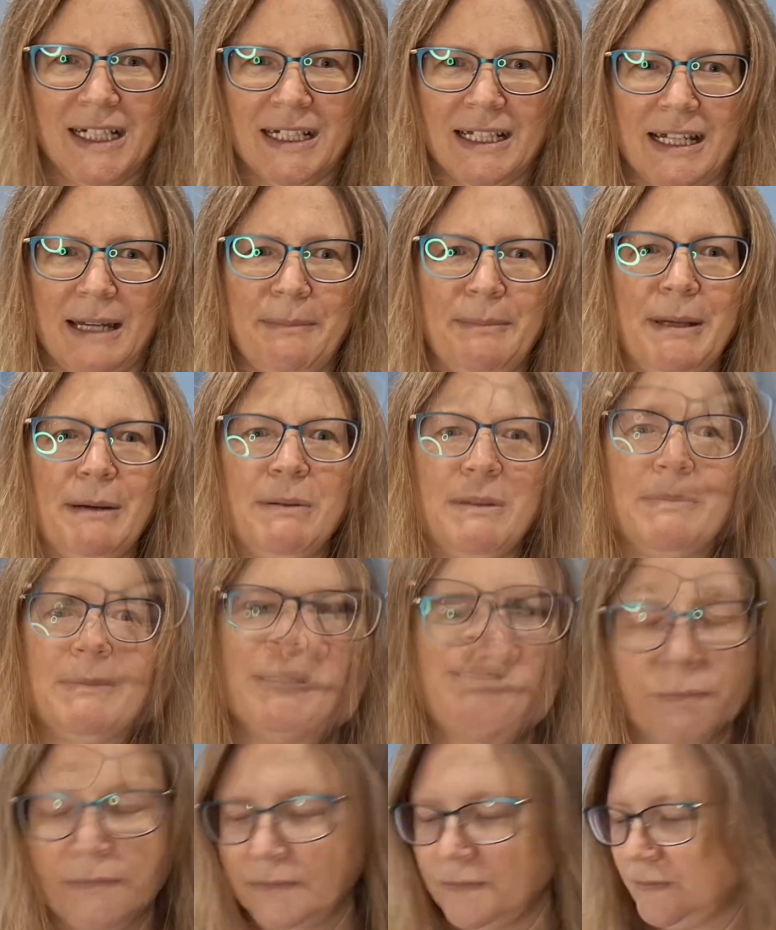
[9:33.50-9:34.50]
okay, bear with
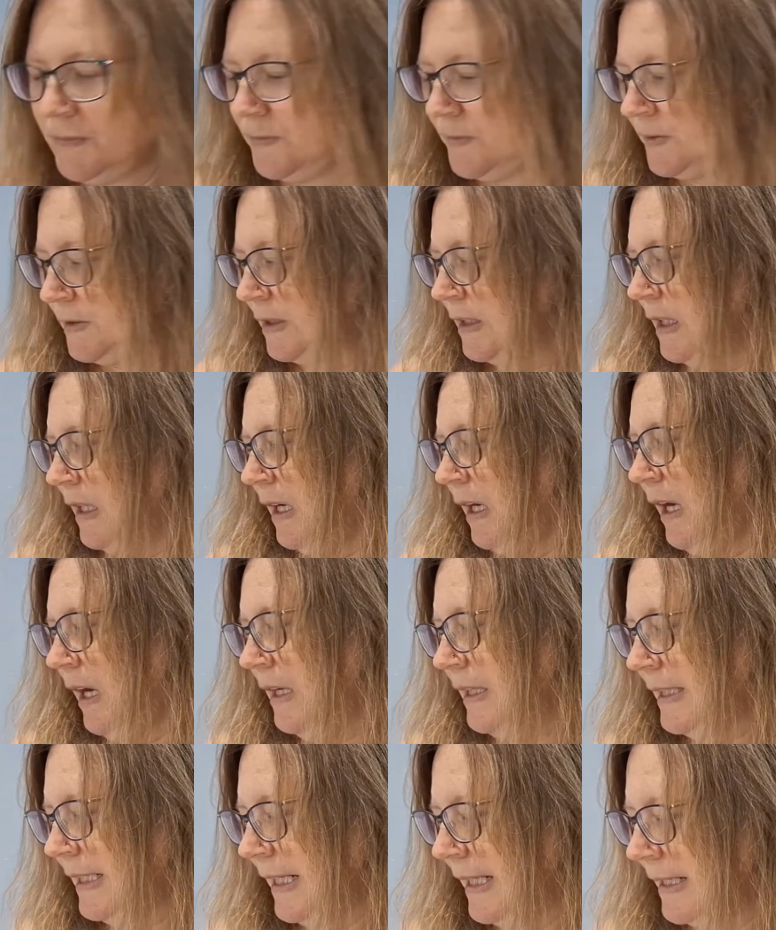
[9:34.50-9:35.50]
me.
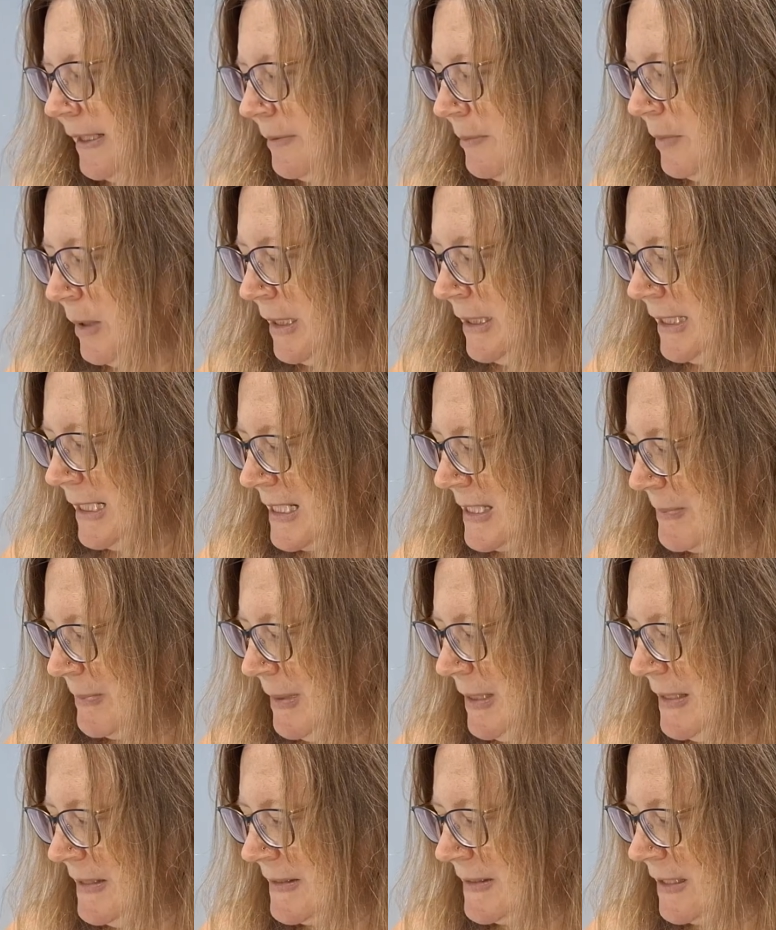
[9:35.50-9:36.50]
Okay, my next
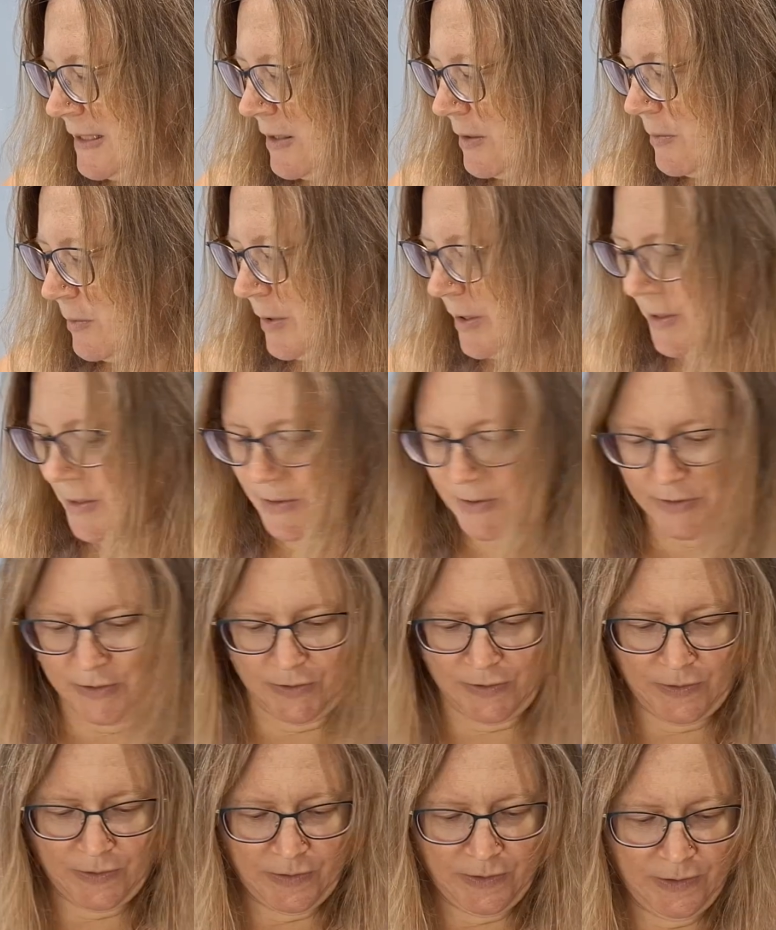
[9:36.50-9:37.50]
piece that I worked
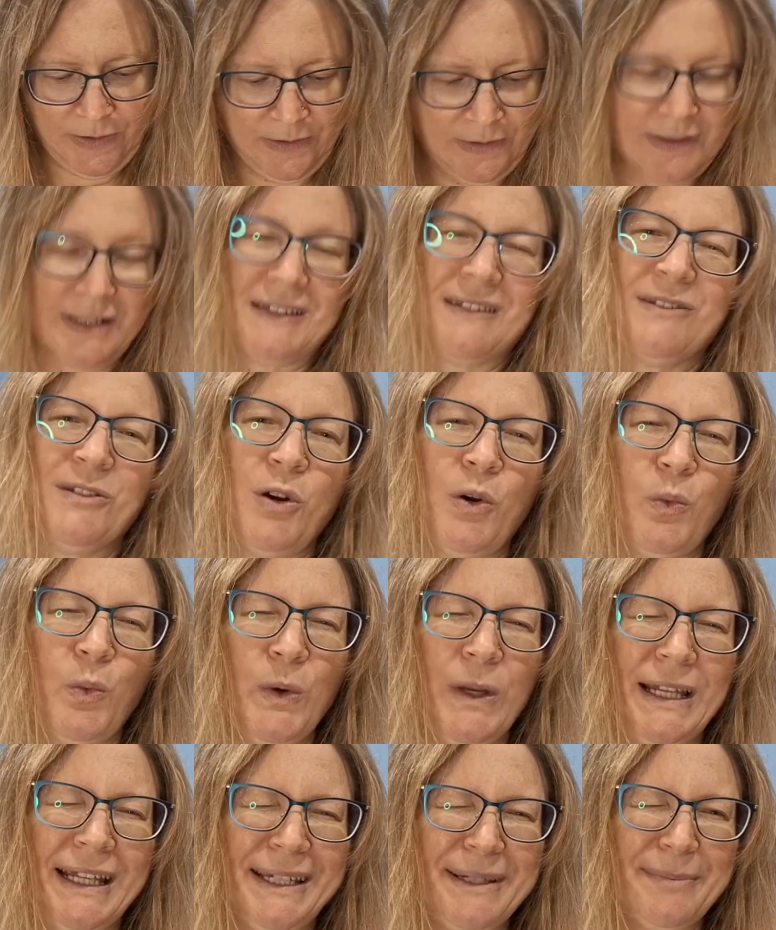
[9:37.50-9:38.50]
on, it's not
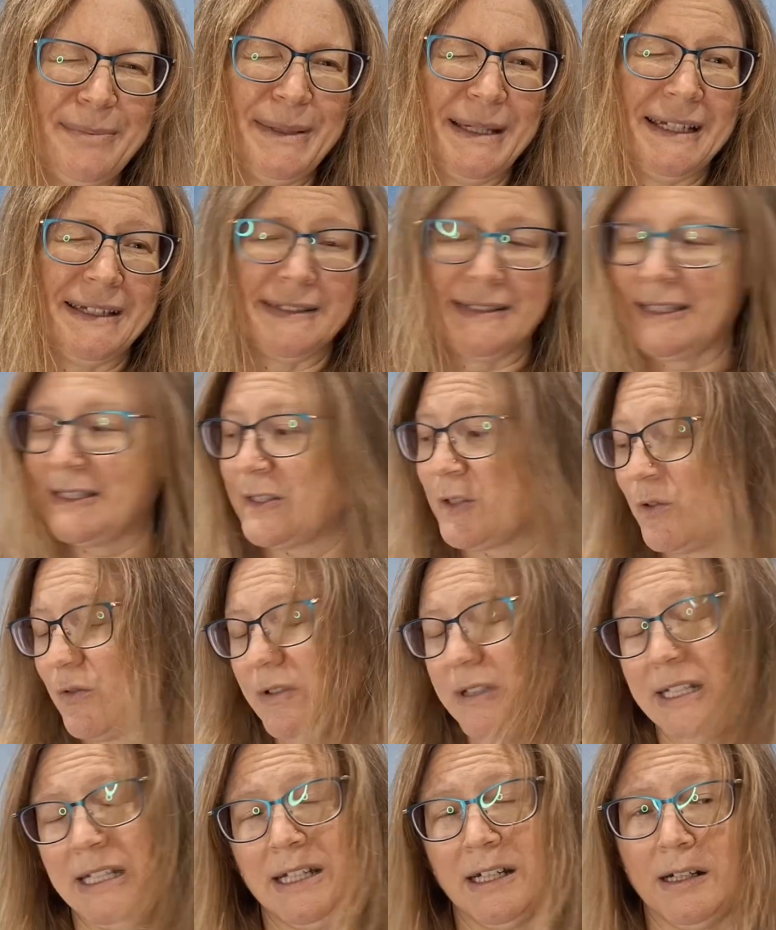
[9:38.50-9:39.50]
really a piece, it's
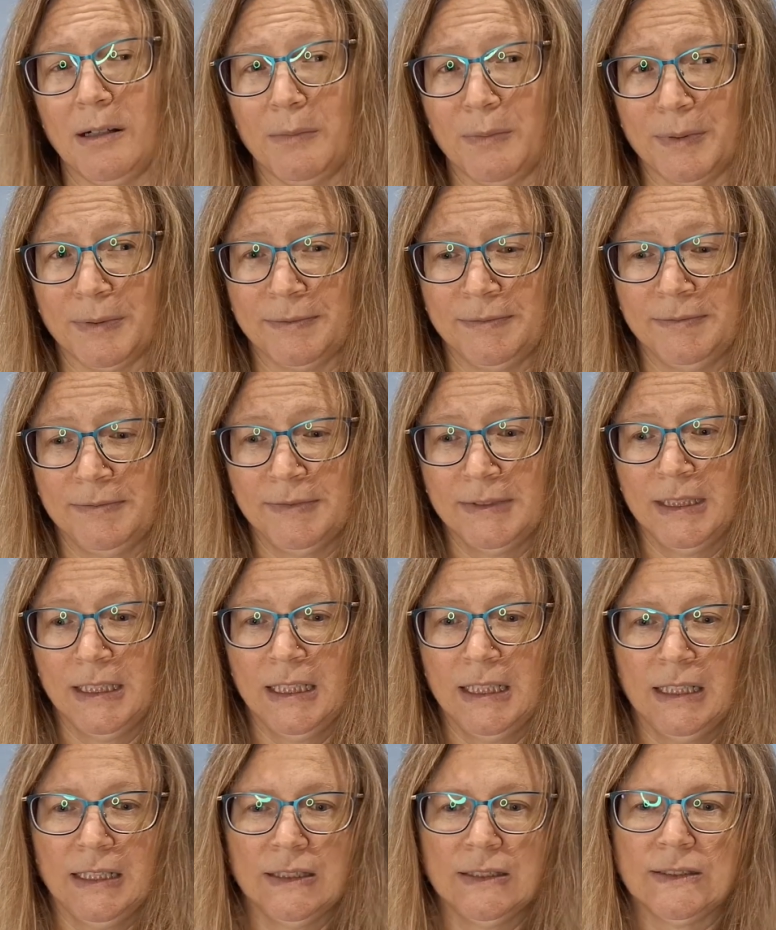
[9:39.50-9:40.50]
gritting up.
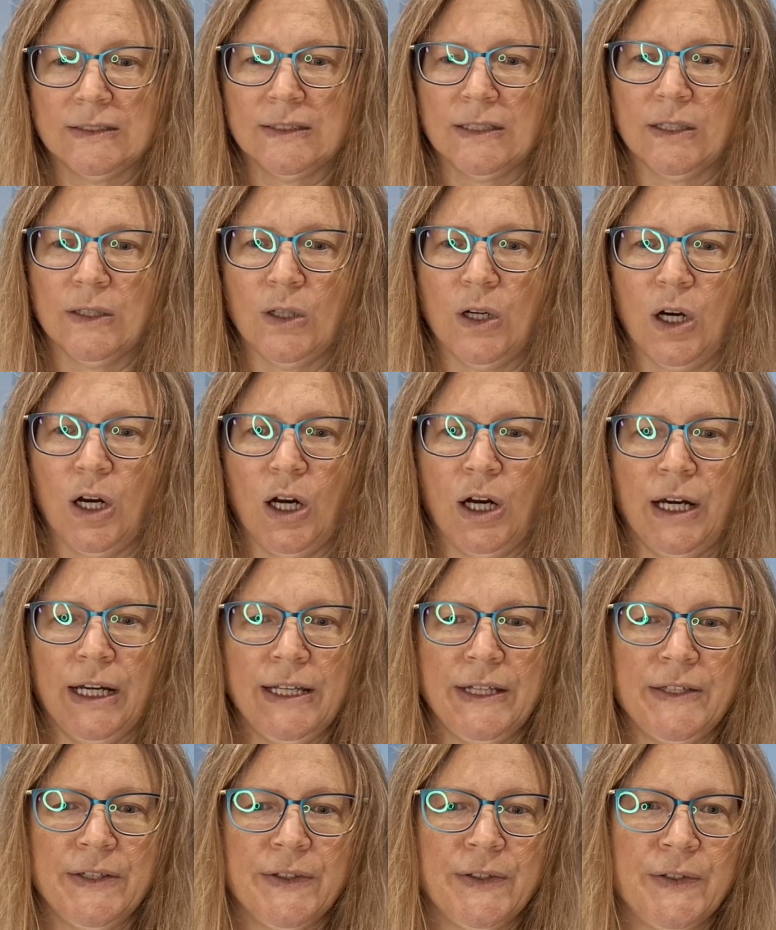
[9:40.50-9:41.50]
So
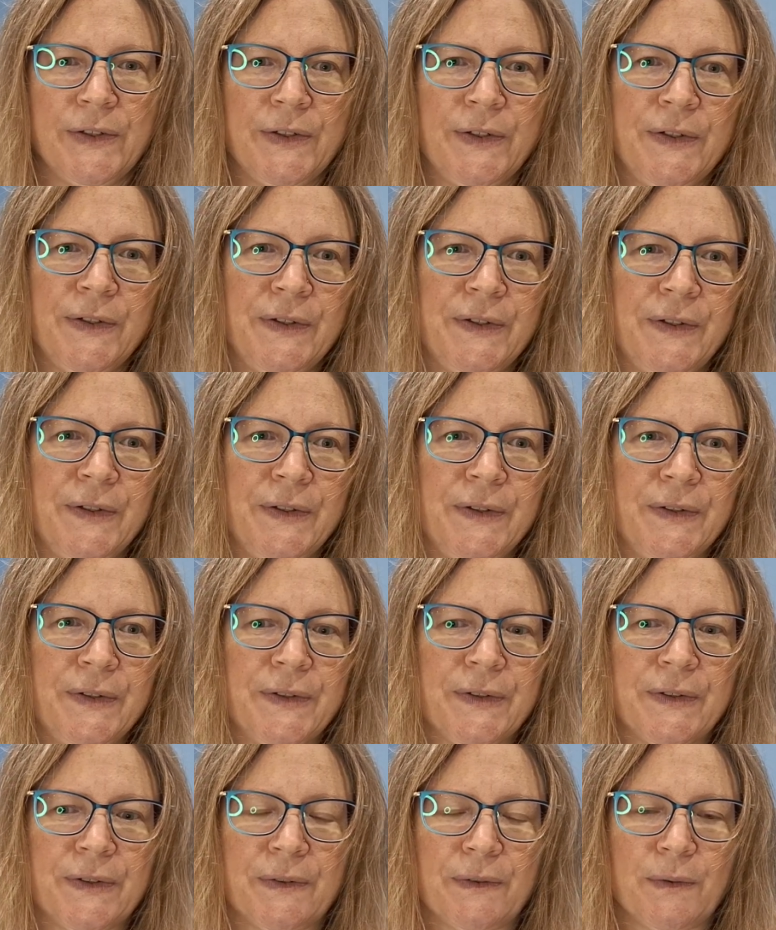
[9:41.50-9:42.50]
I
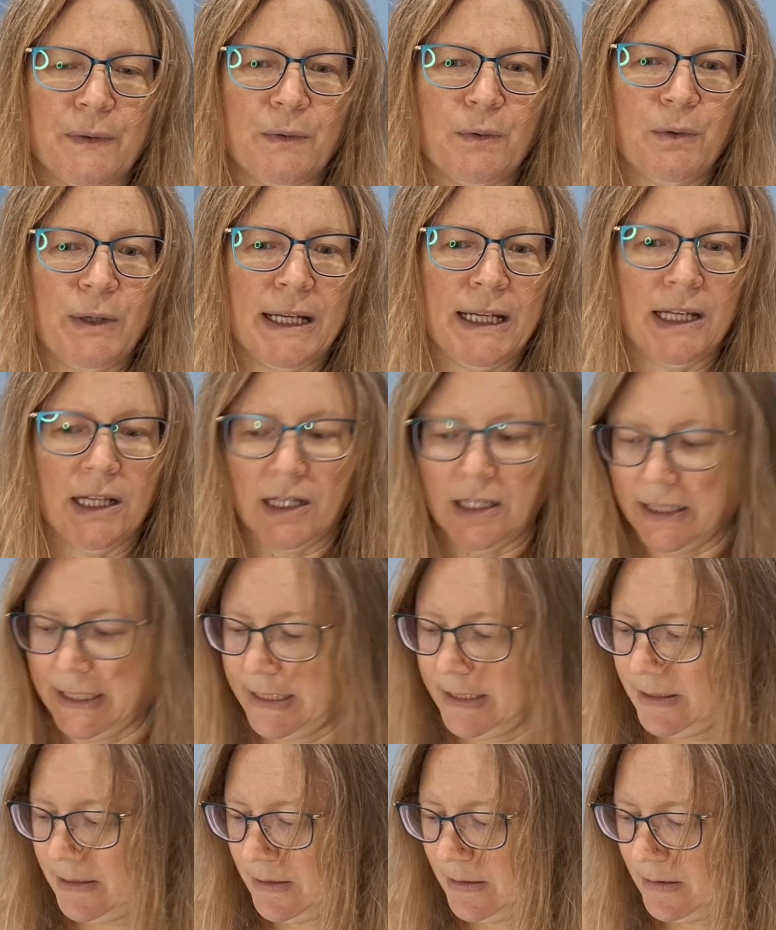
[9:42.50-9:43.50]
use
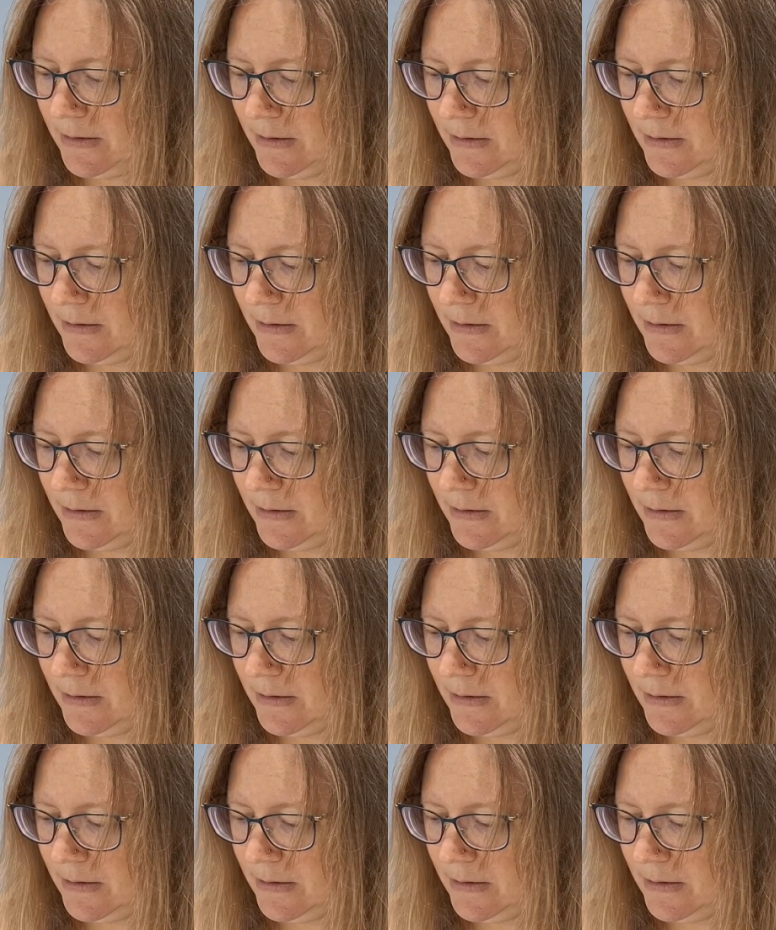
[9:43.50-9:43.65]
Redline